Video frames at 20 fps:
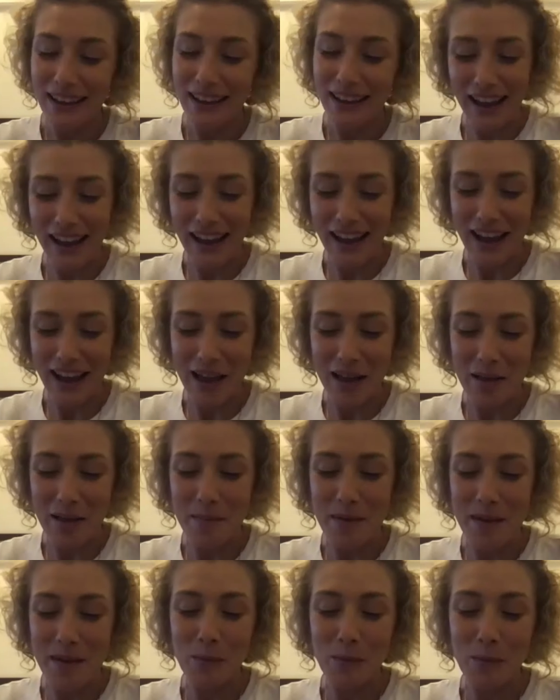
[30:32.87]

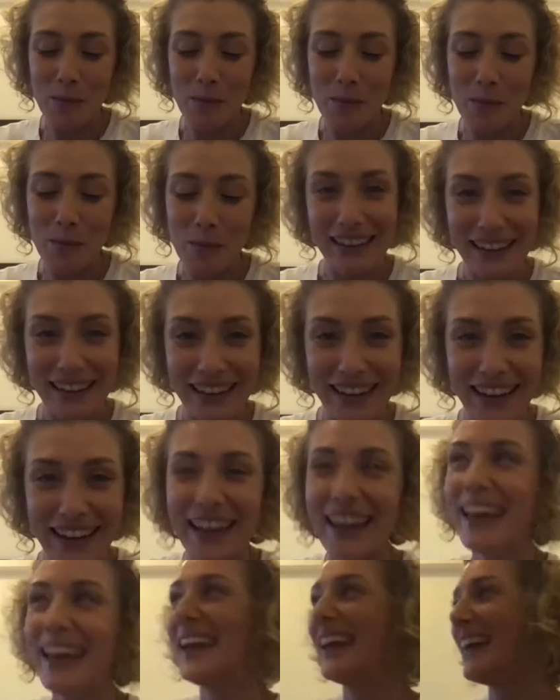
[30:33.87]
it will be a
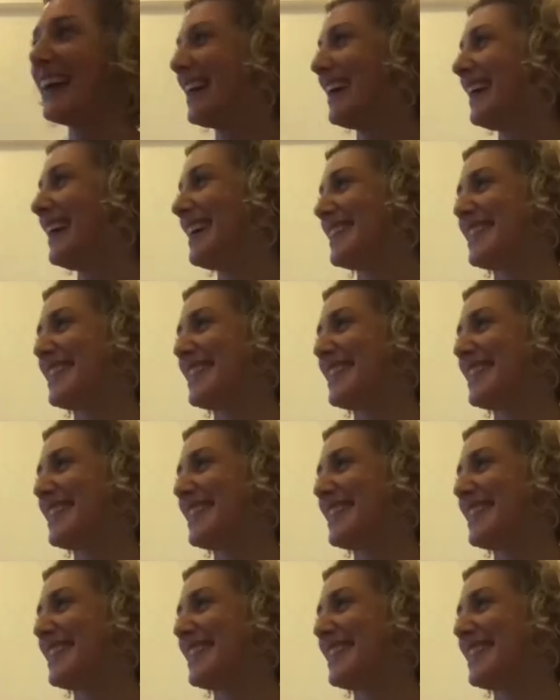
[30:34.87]
key to